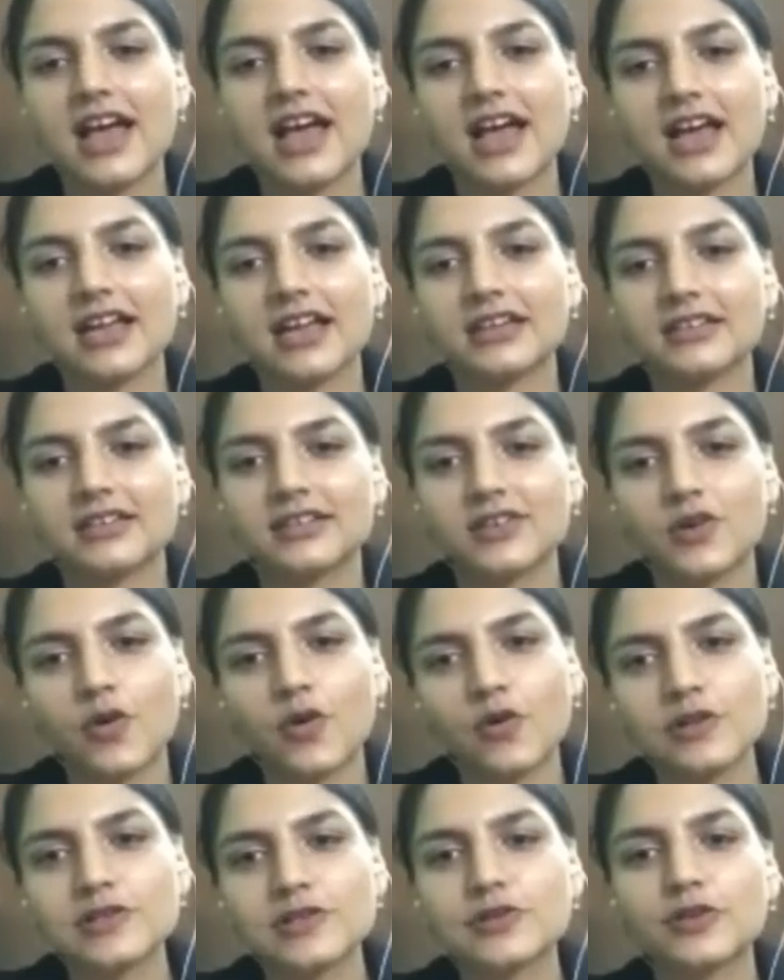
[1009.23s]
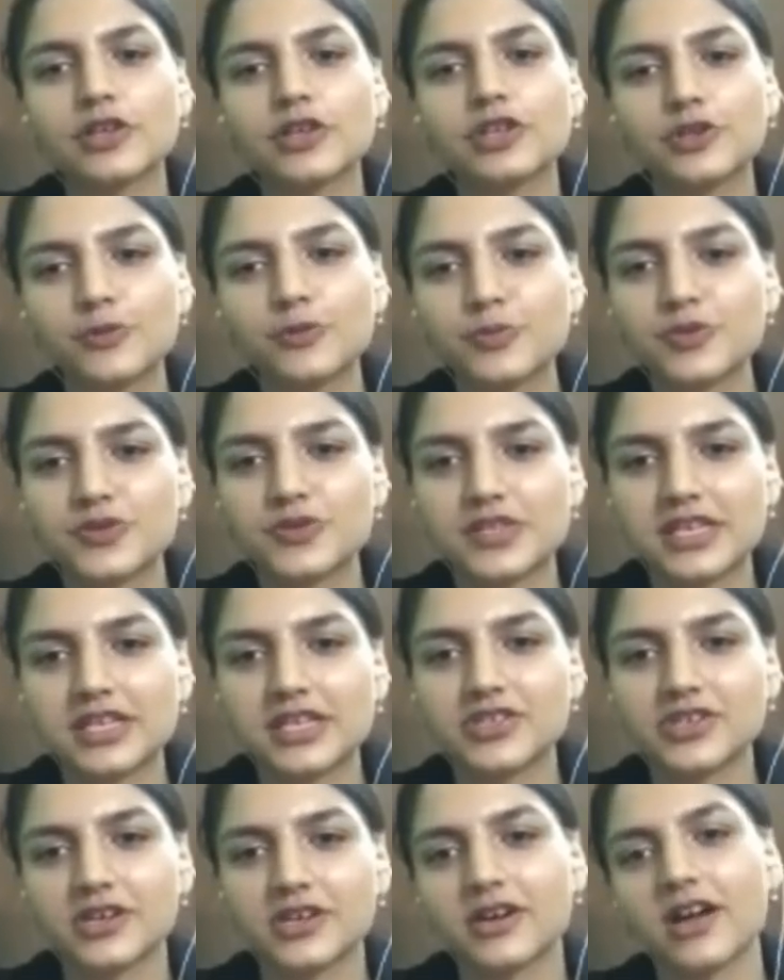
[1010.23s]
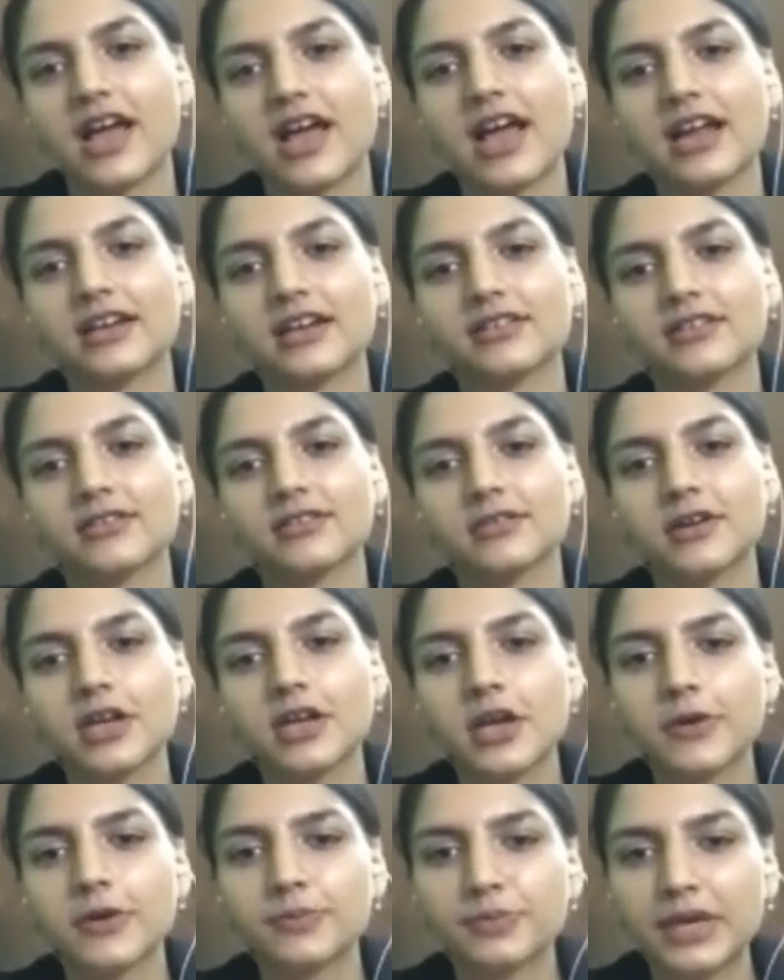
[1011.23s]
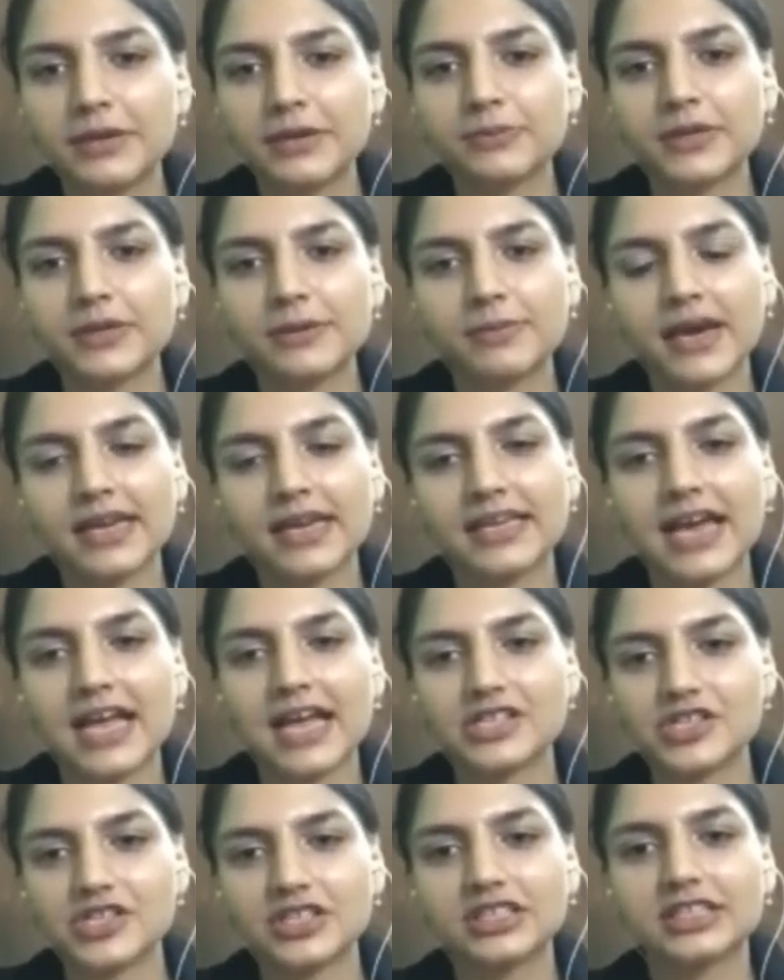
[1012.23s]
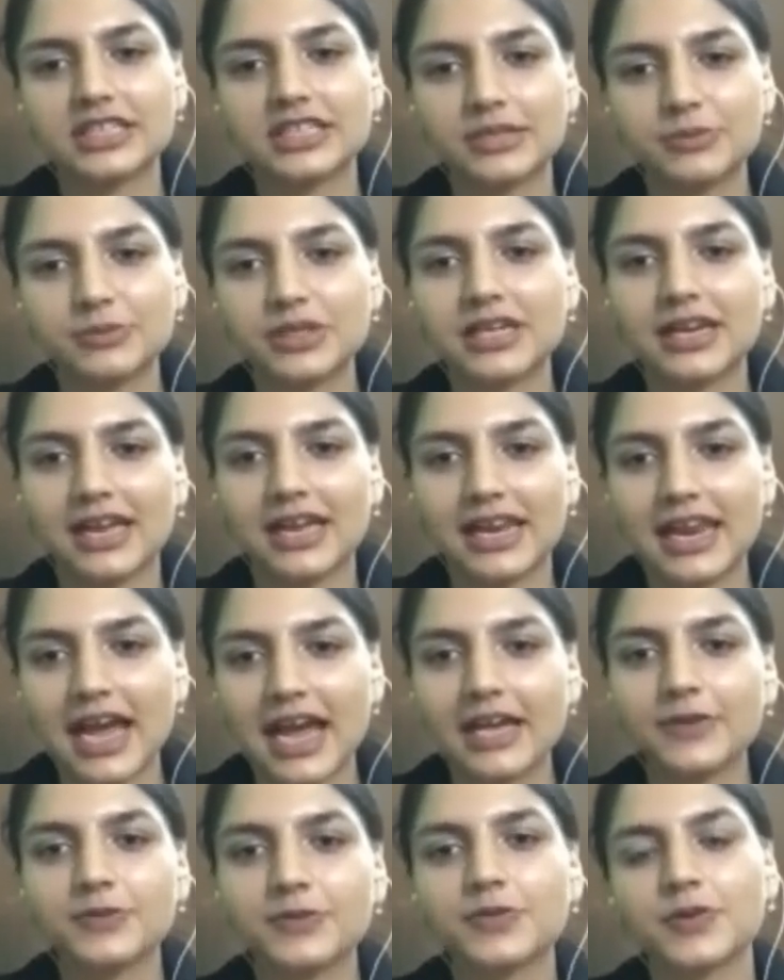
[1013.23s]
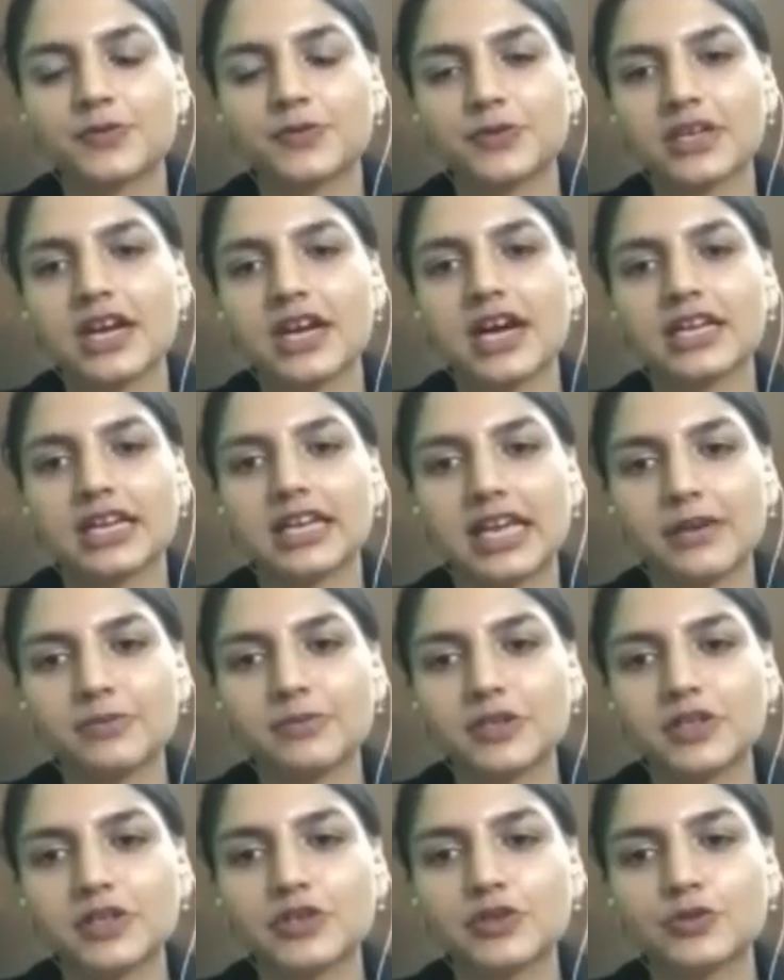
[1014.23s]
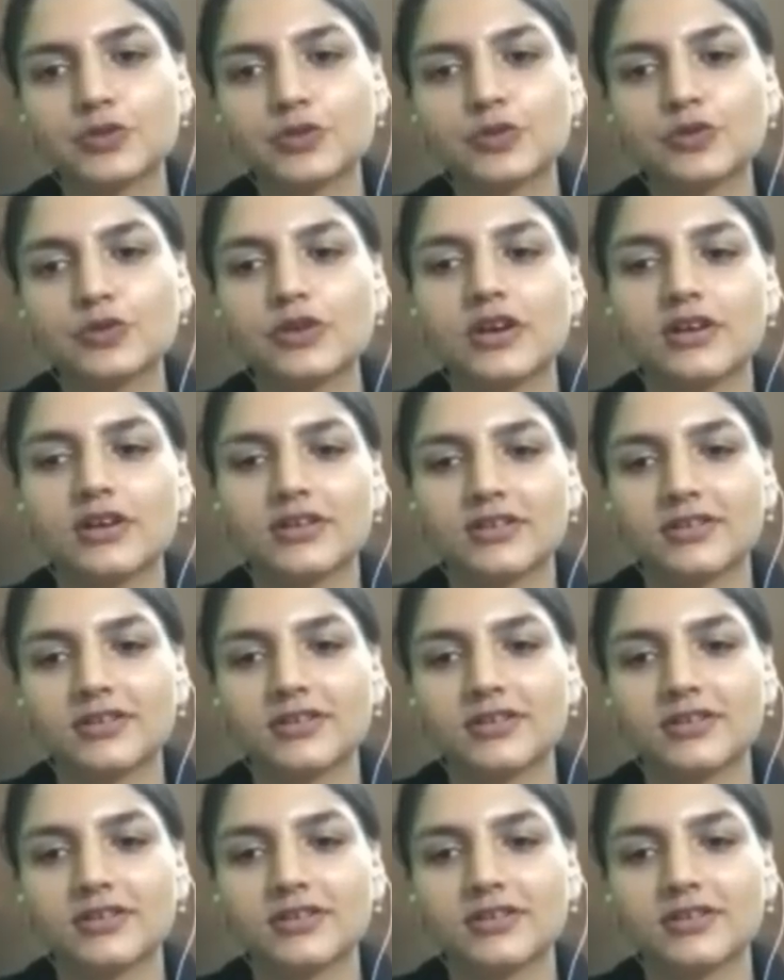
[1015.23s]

and also a due procedure, and maybe by catching the criminal alive we are able to